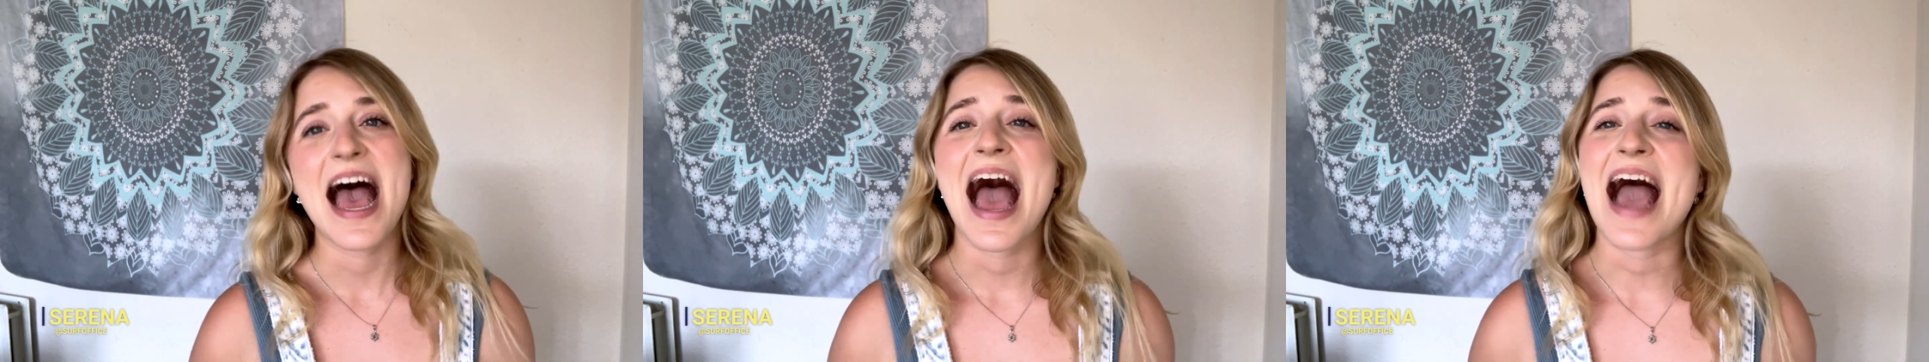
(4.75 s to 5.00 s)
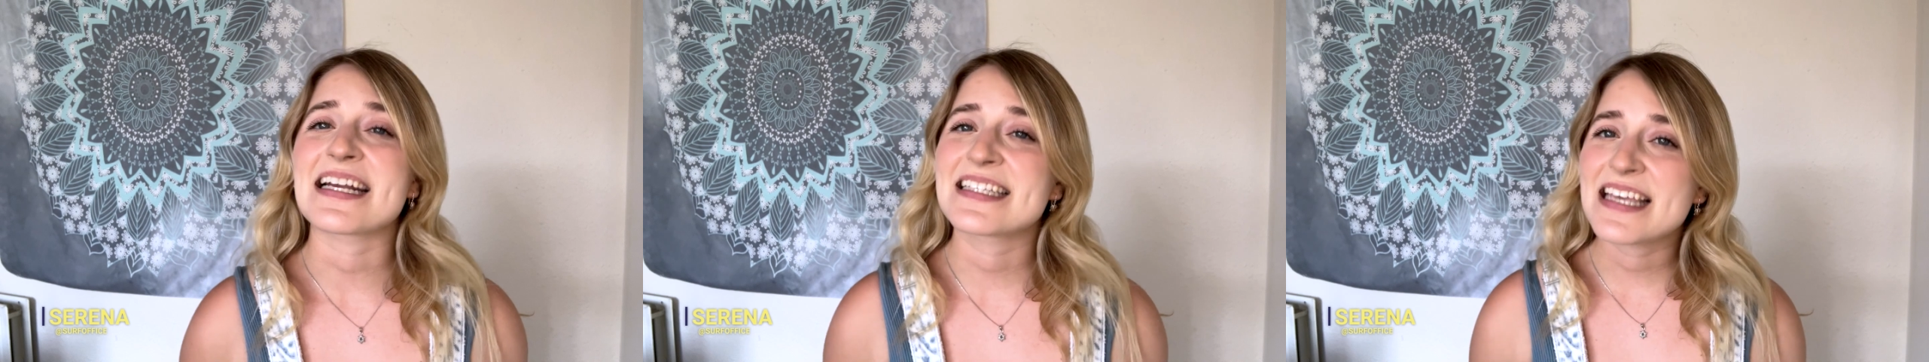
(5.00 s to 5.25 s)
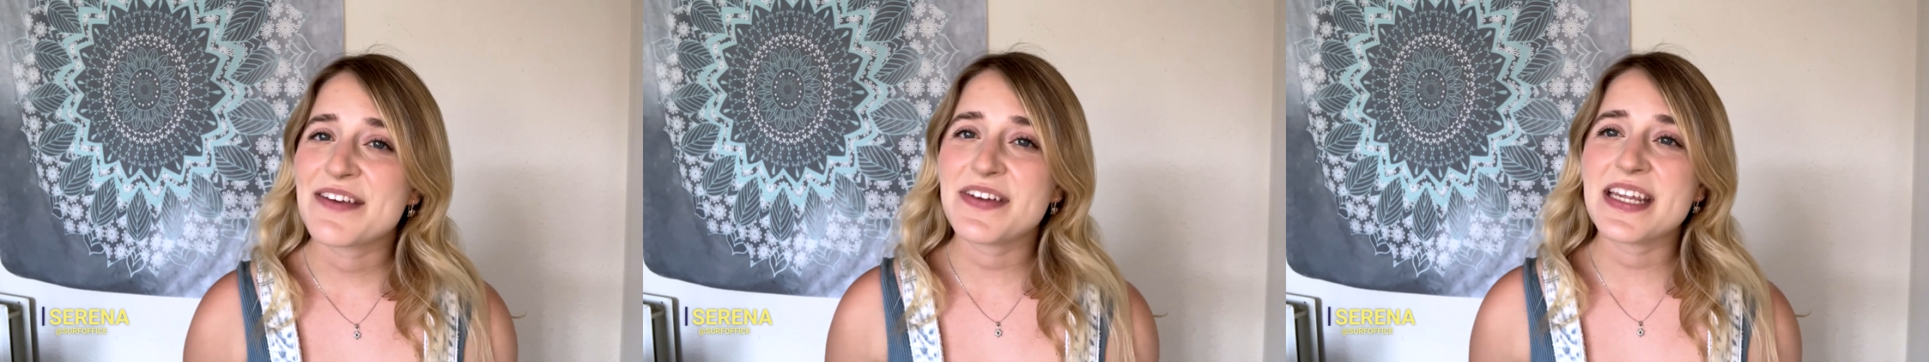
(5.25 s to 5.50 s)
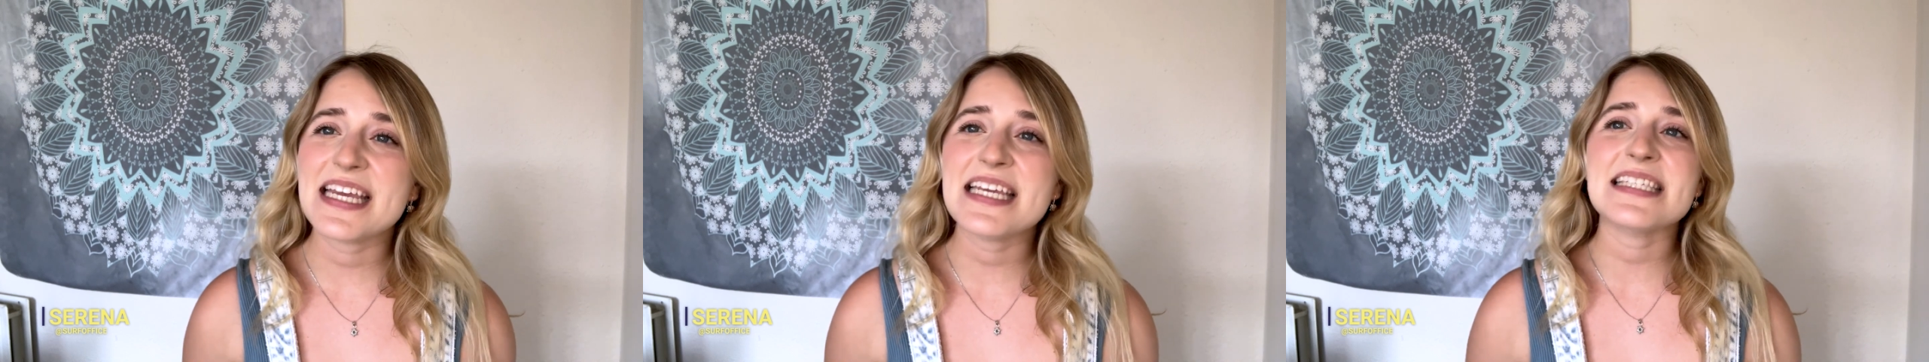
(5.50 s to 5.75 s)

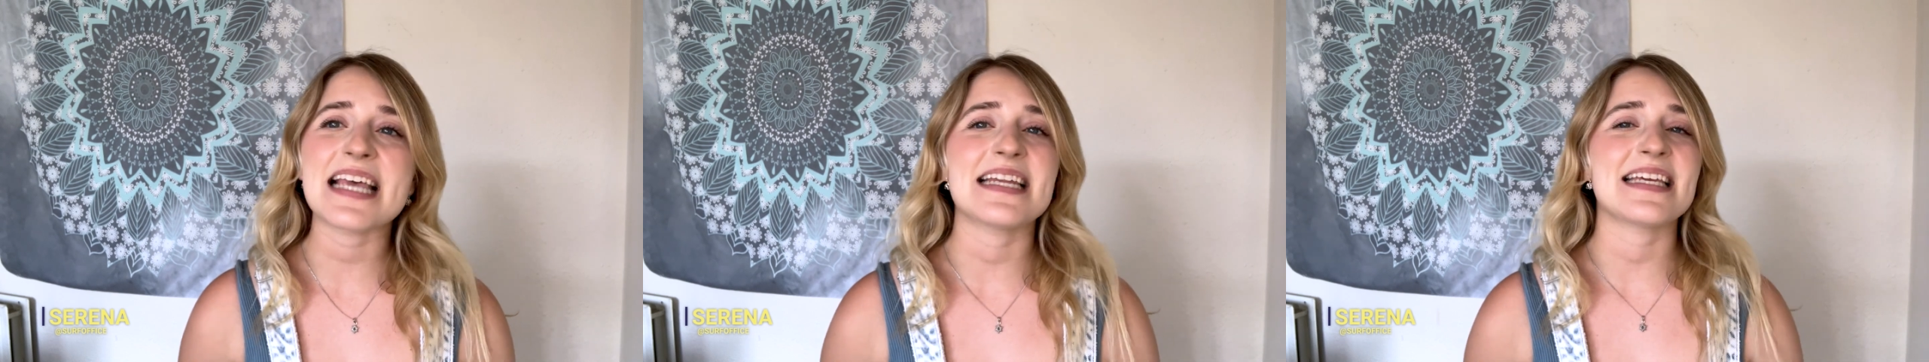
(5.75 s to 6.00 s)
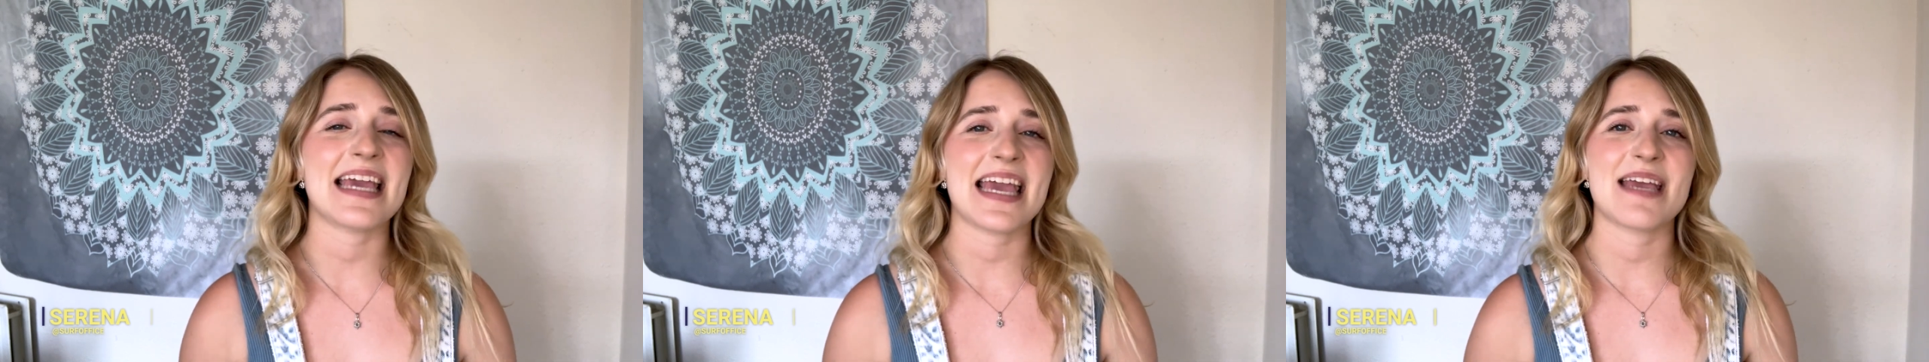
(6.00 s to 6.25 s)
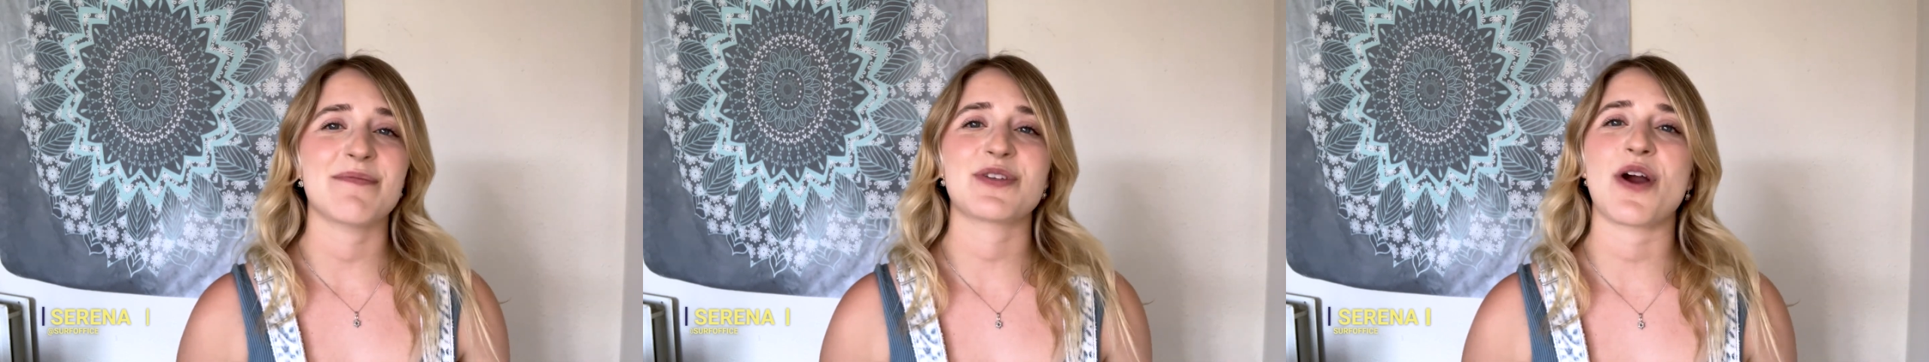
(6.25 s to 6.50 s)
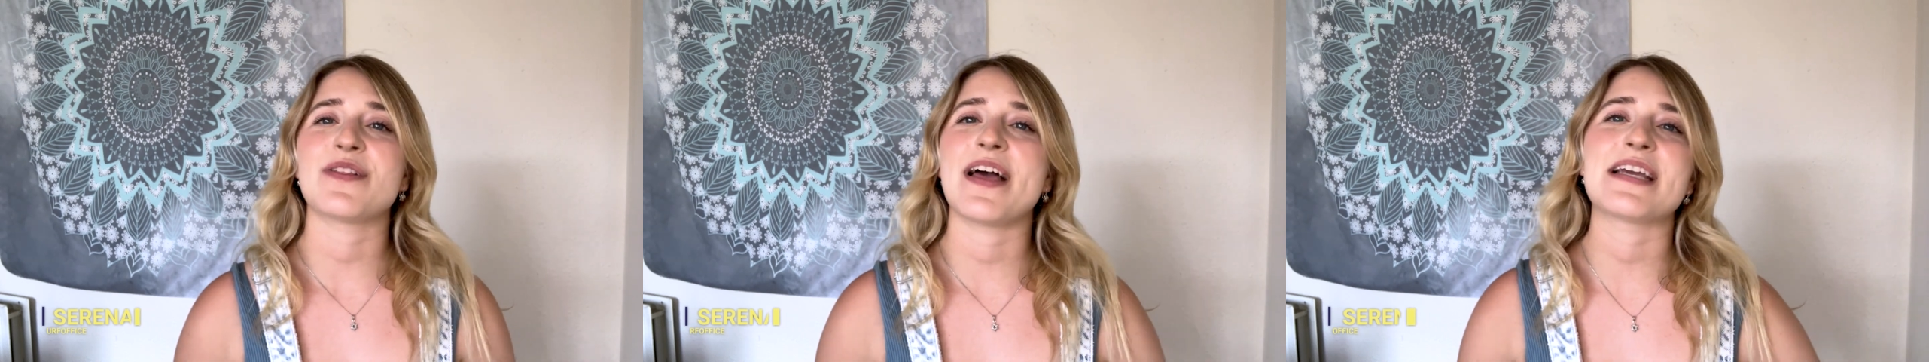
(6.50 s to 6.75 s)
activities and games
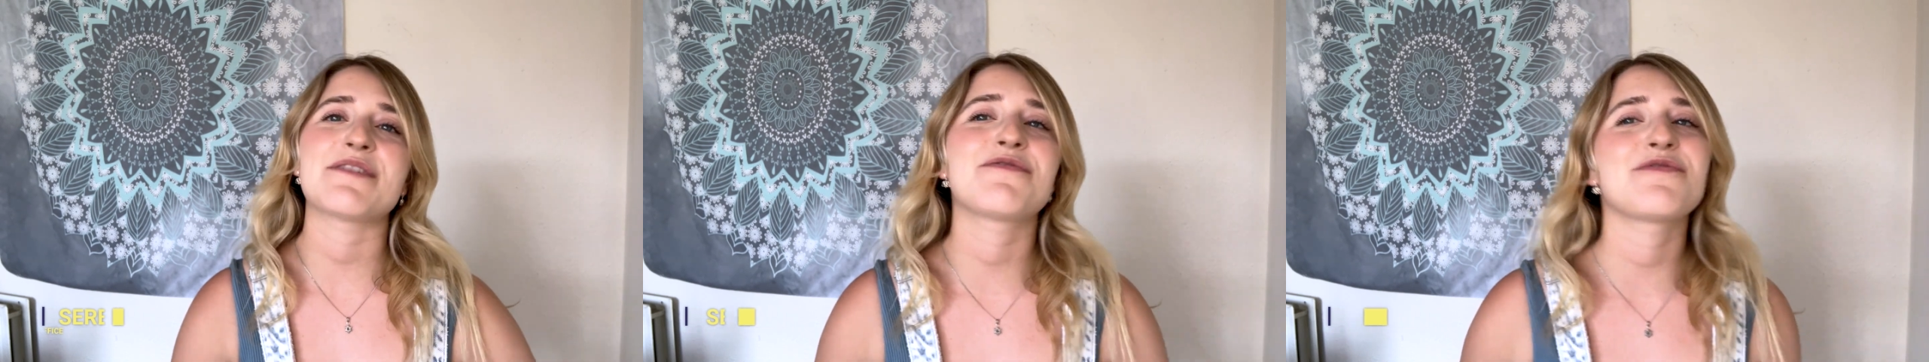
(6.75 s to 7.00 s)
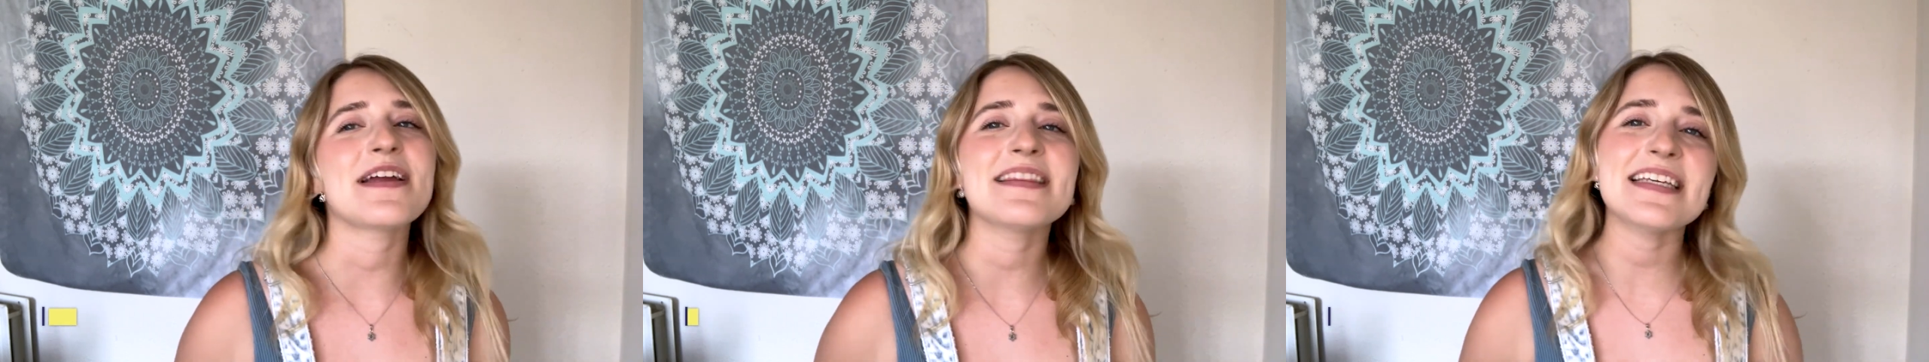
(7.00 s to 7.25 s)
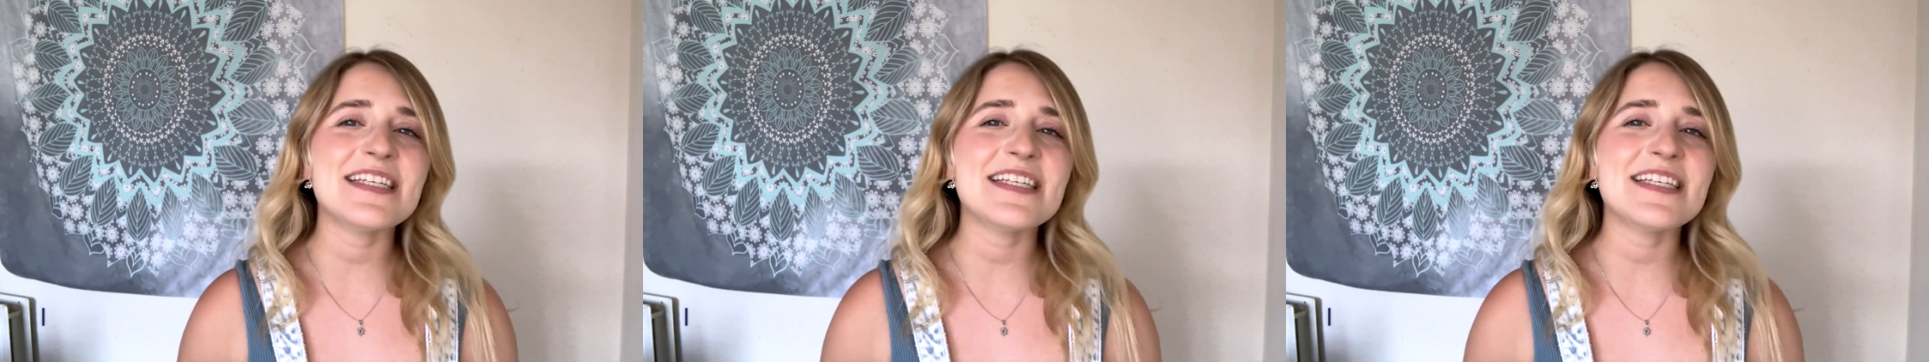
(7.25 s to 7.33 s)
are like friendly